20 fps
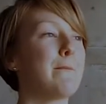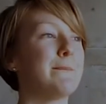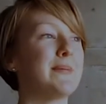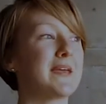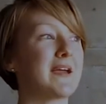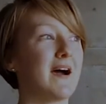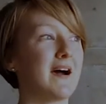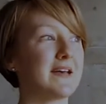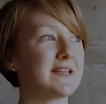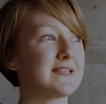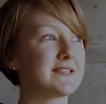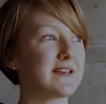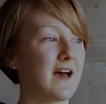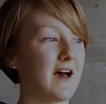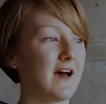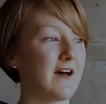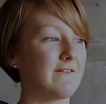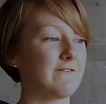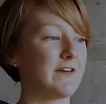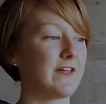Because
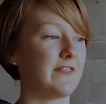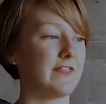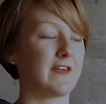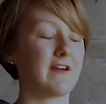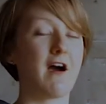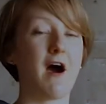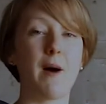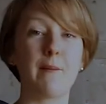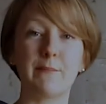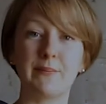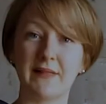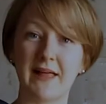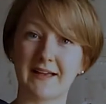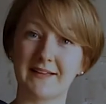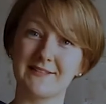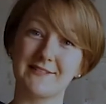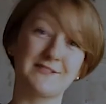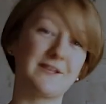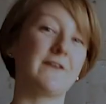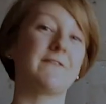of the
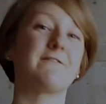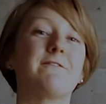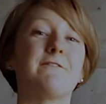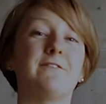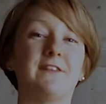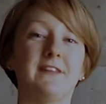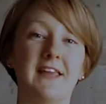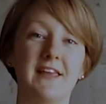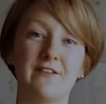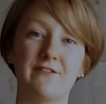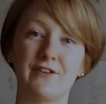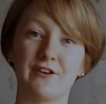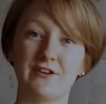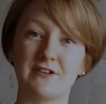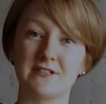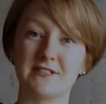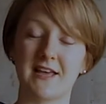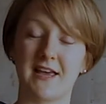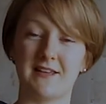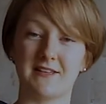complex
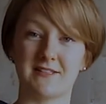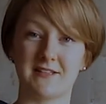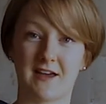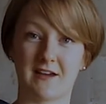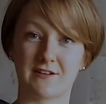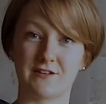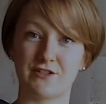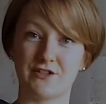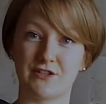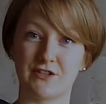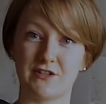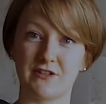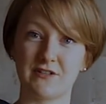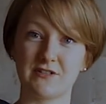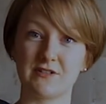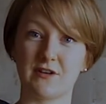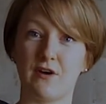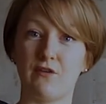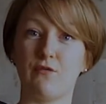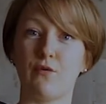flavors and
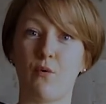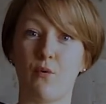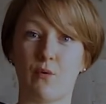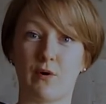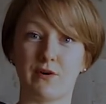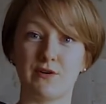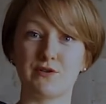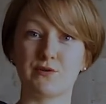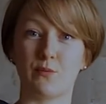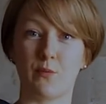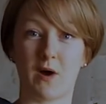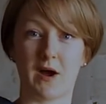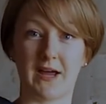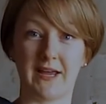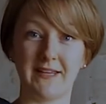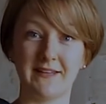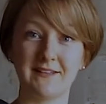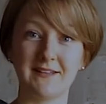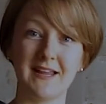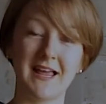textures of orange
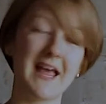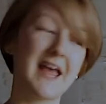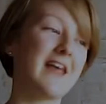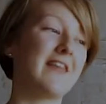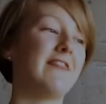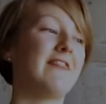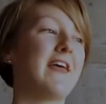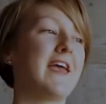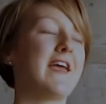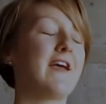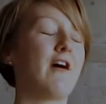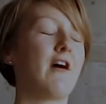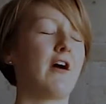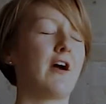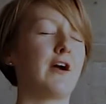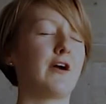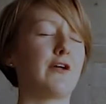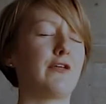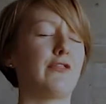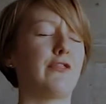wine, they
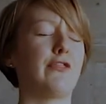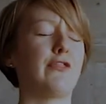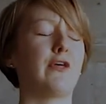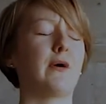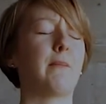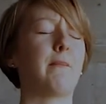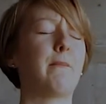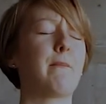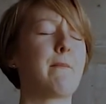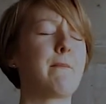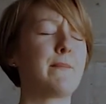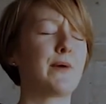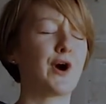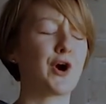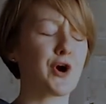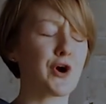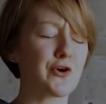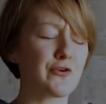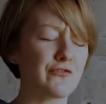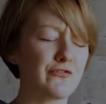are the
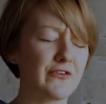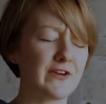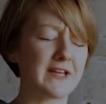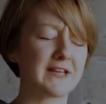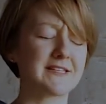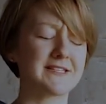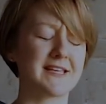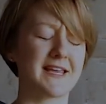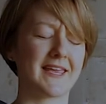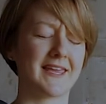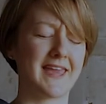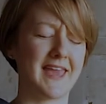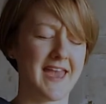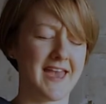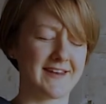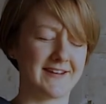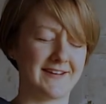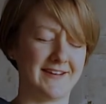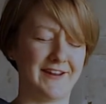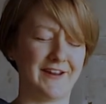perfect
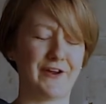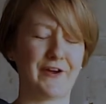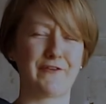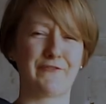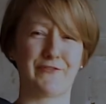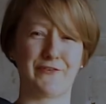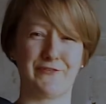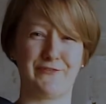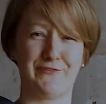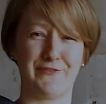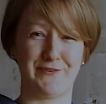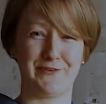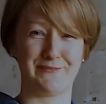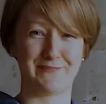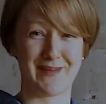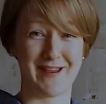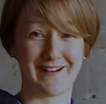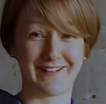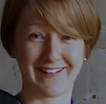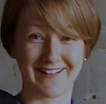candidate for
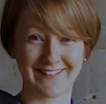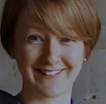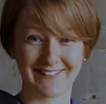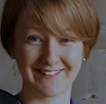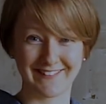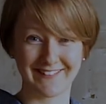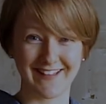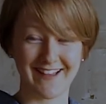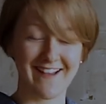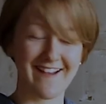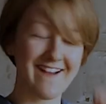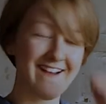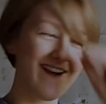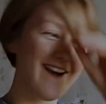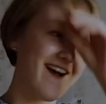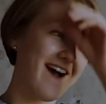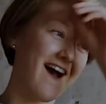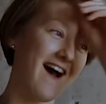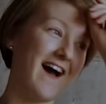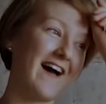food pairing.
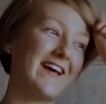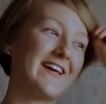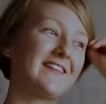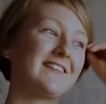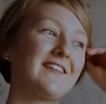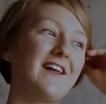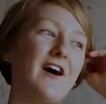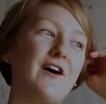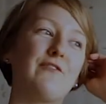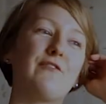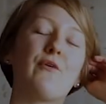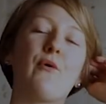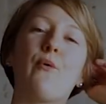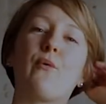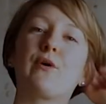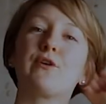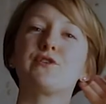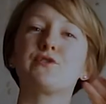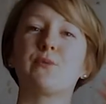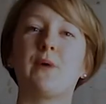I love
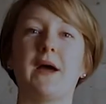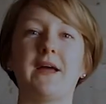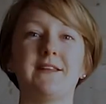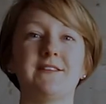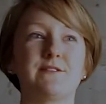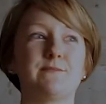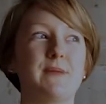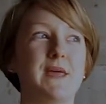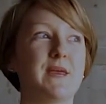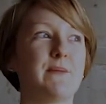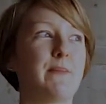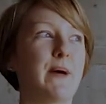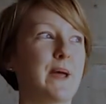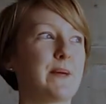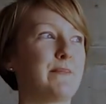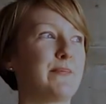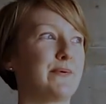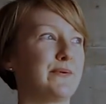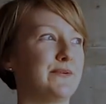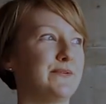orange wines made
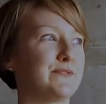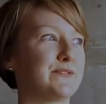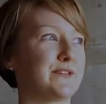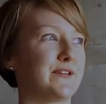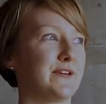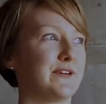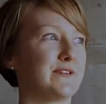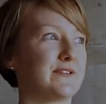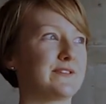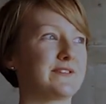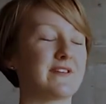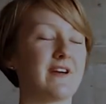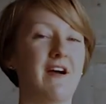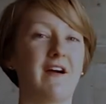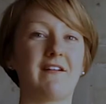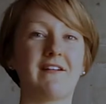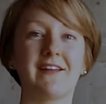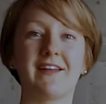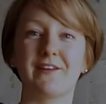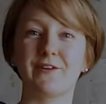by producers
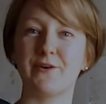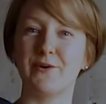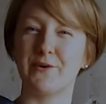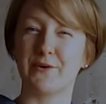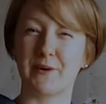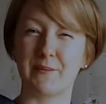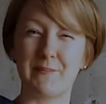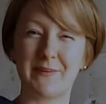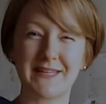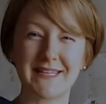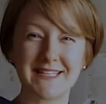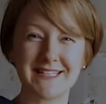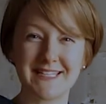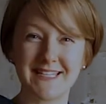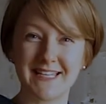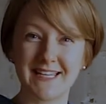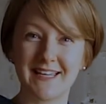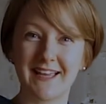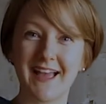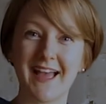Arianna
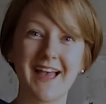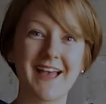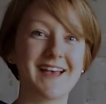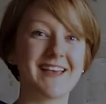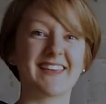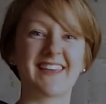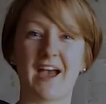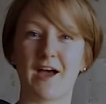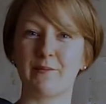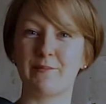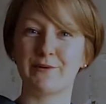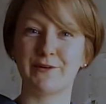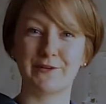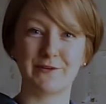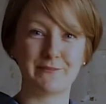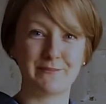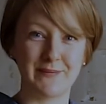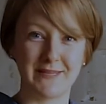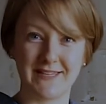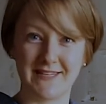Occhipinti,
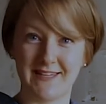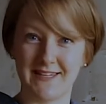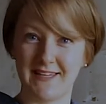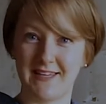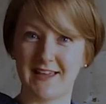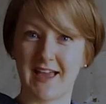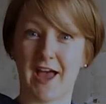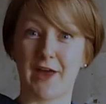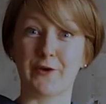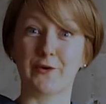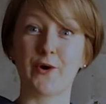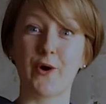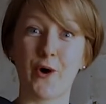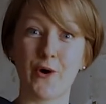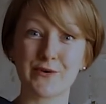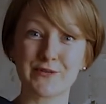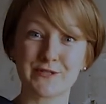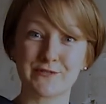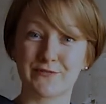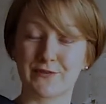Gabriele Bini, and
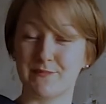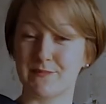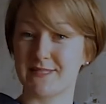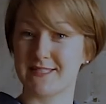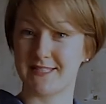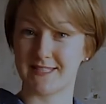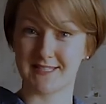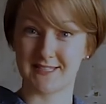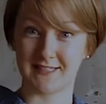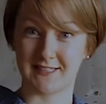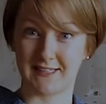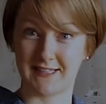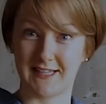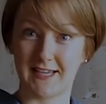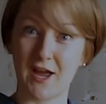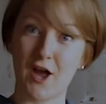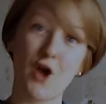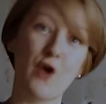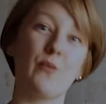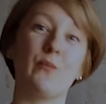Cos from
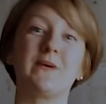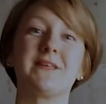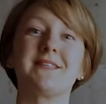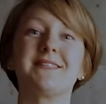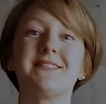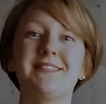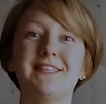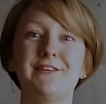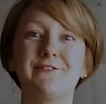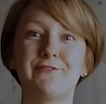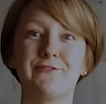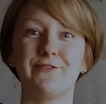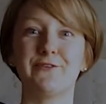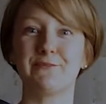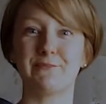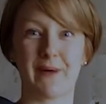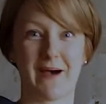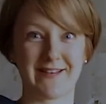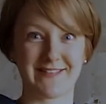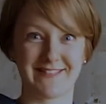Sicily with
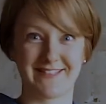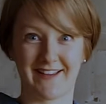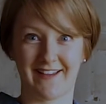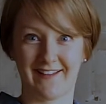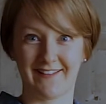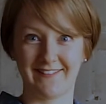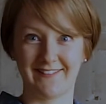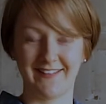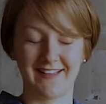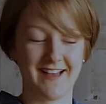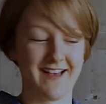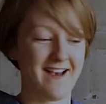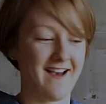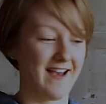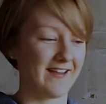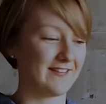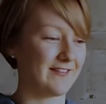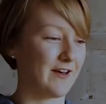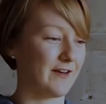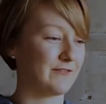seafood pasta.
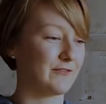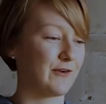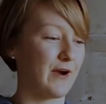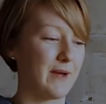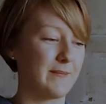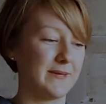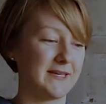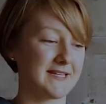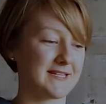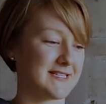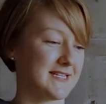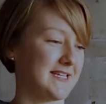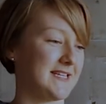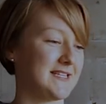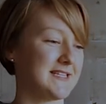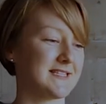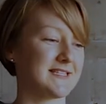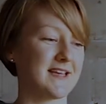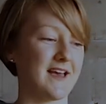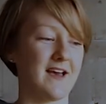I love grabbing
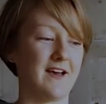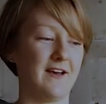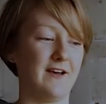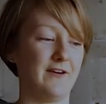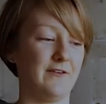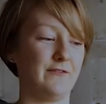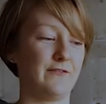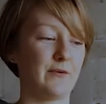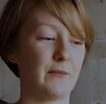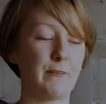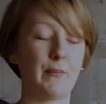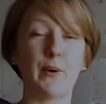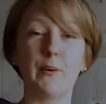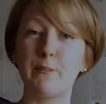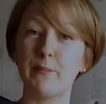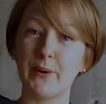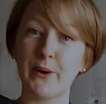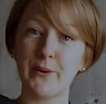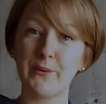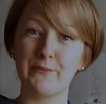tins of
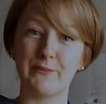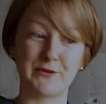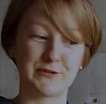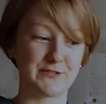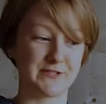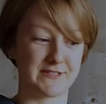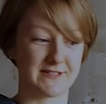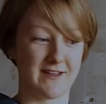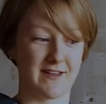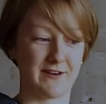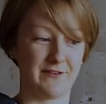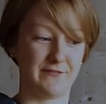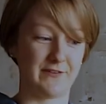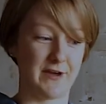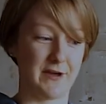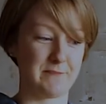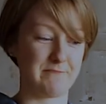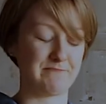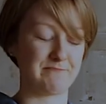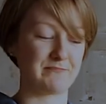polpo, which is kind of
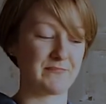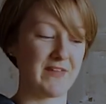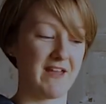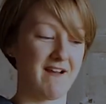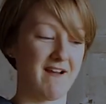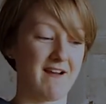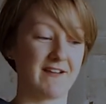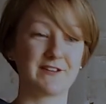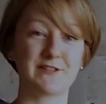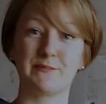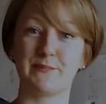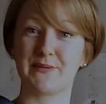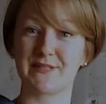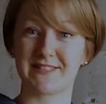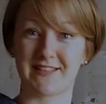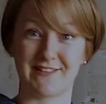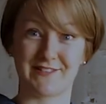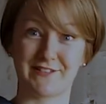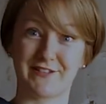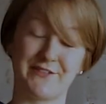
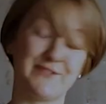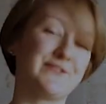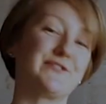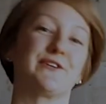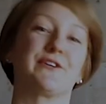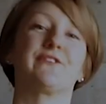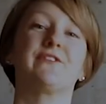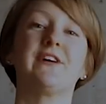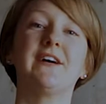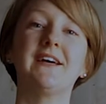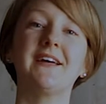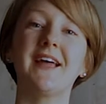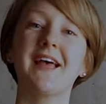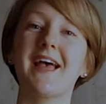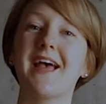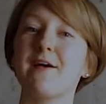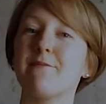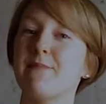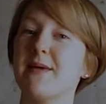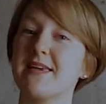octopus as conserva,
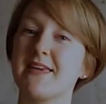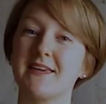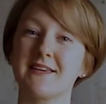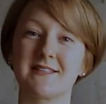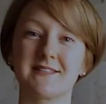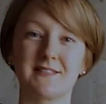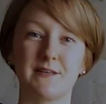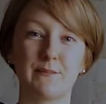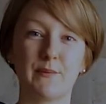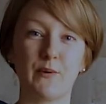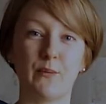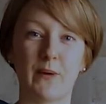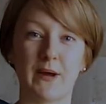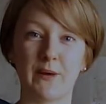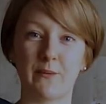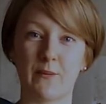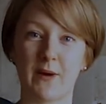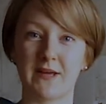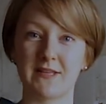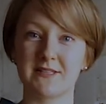making a simple
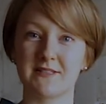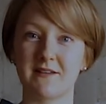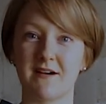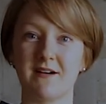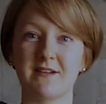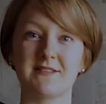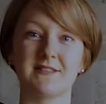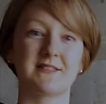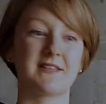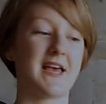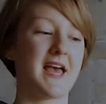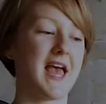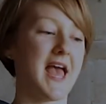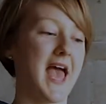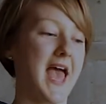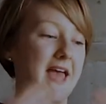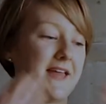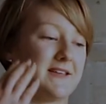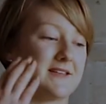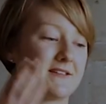white wine sauce
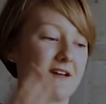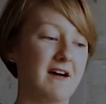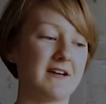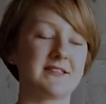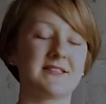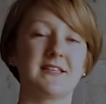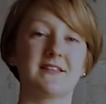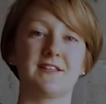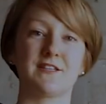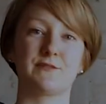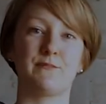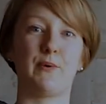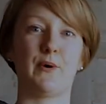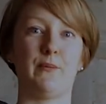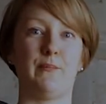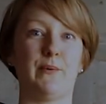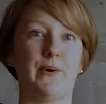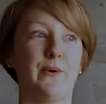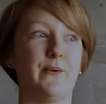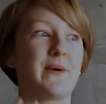and tossing this
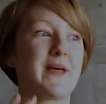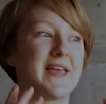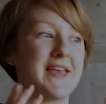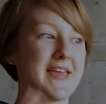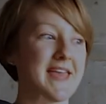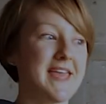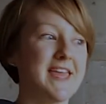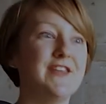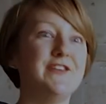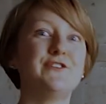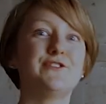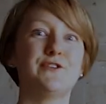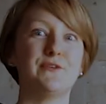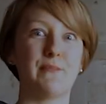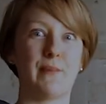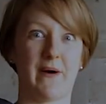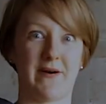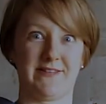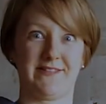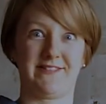polpo into
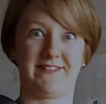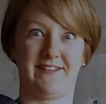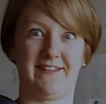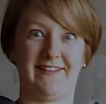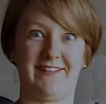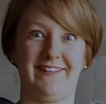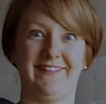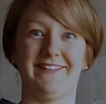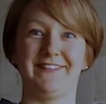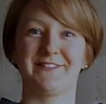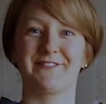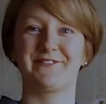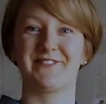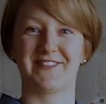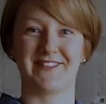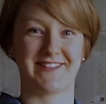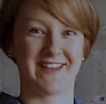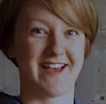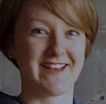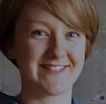pasta. It is
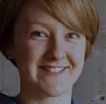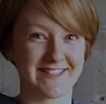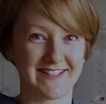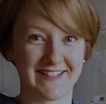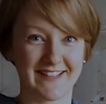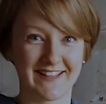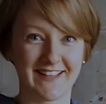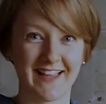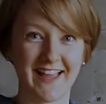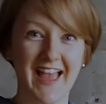fantastic.